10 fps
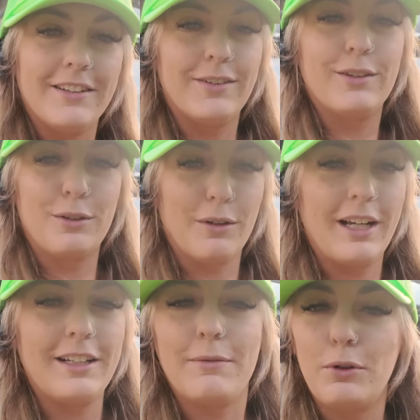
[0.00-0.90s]
that this is a
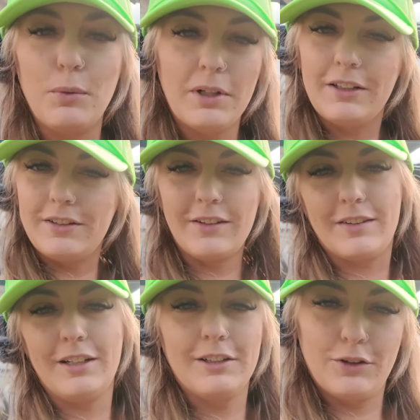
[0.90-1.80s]
great, if you wanted to
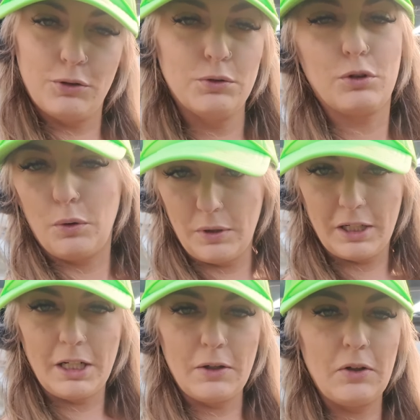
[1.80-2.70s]
see a
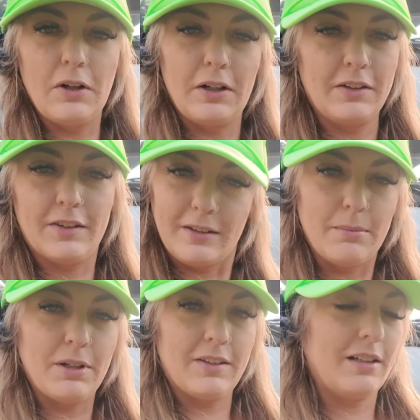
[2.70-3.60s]
tutorial on
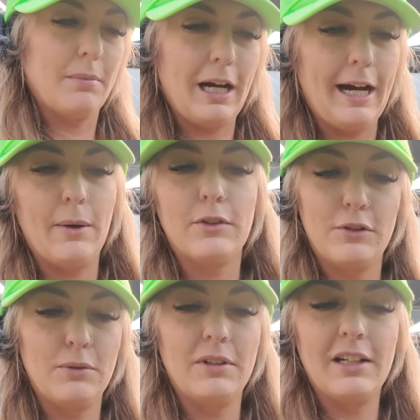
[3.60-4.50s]
step-by-step how
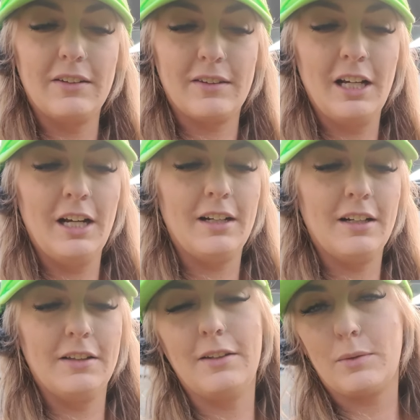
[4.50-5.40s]
to do this,
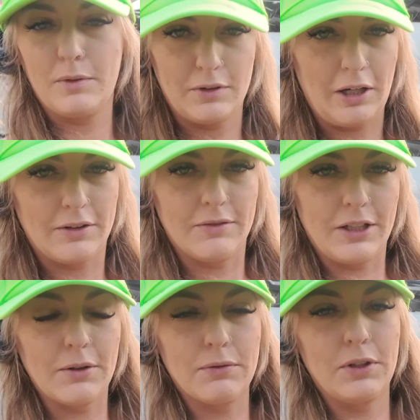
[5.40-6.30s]
this was not the
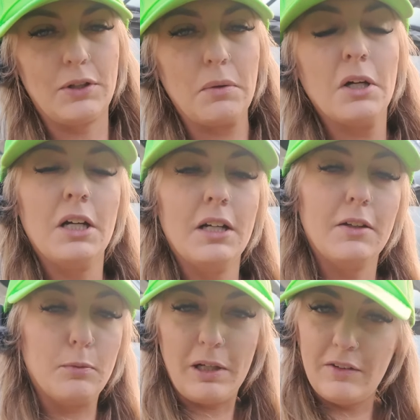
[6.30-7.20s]
video for you.
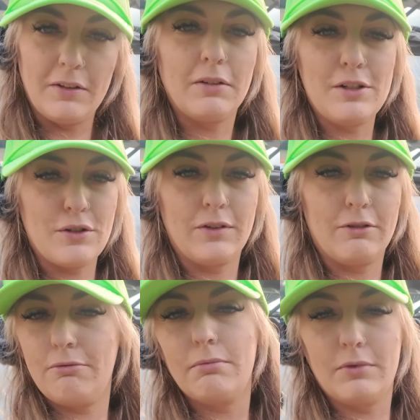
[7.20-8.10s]
It's basically
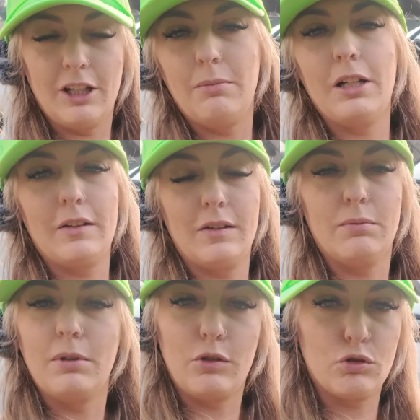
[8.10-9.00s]
just 10 minutes
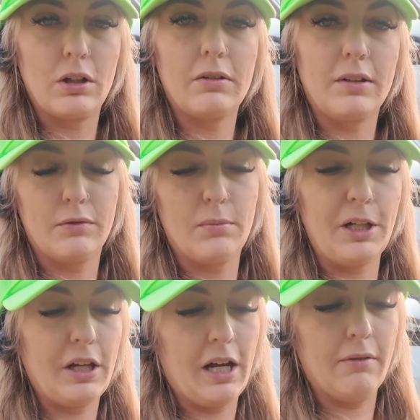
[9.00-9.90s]
of me struggling for
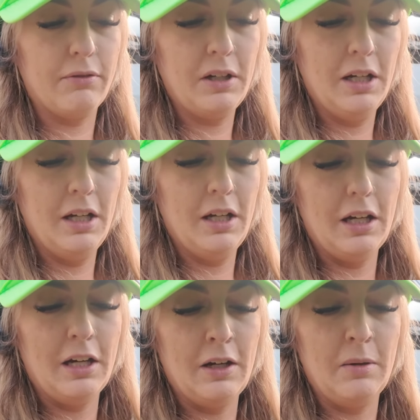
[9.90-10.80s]
my life.
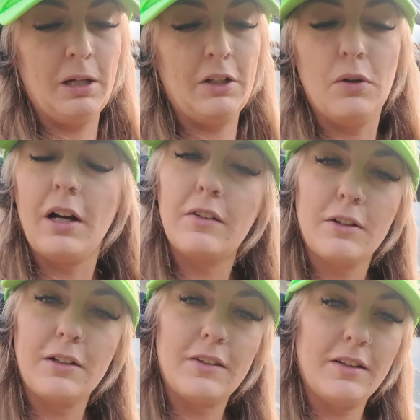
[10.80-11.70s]
And you guys
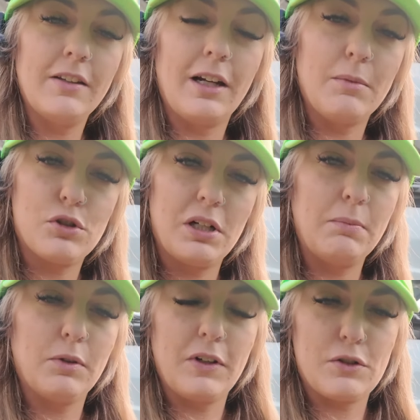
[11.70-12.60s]
are going to see that I'm a
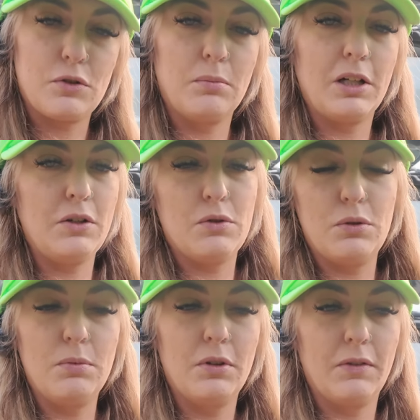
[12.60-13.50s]
trained professional by
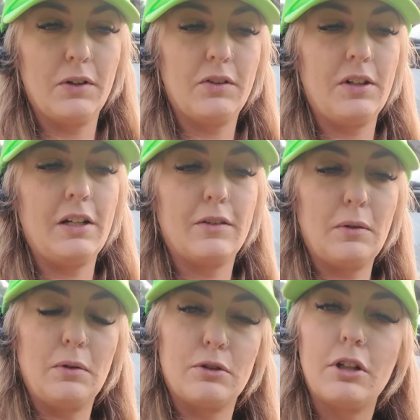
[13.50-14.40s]
YouTube University.
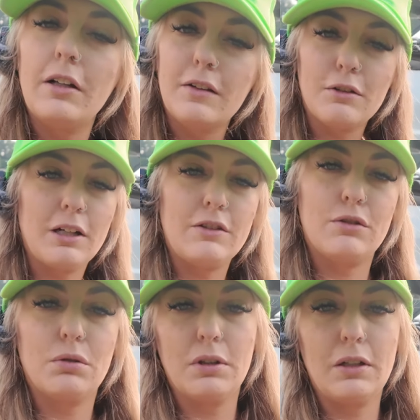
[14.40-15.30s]
So there's tons of great
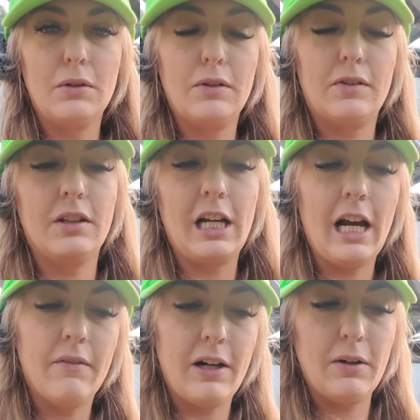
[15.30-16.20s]
tutorials that they
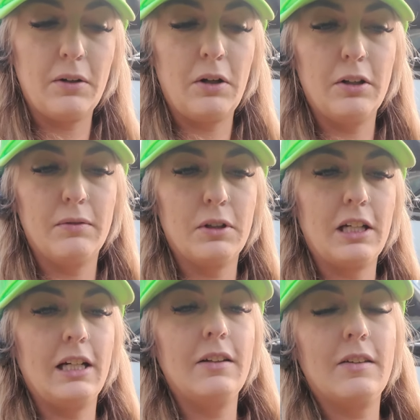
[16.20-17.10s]
have out on all of their
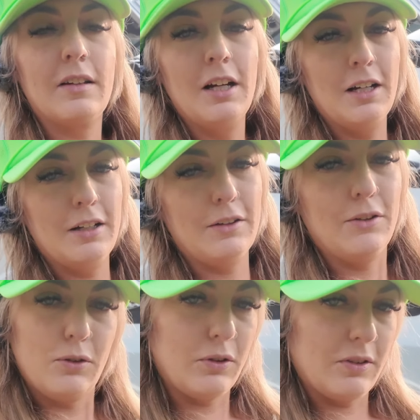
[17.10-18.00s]
kits.
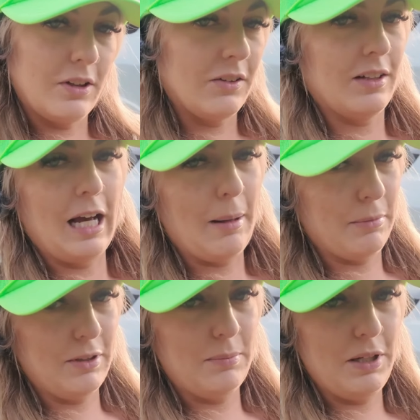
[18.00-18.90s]
This just doesn't happen to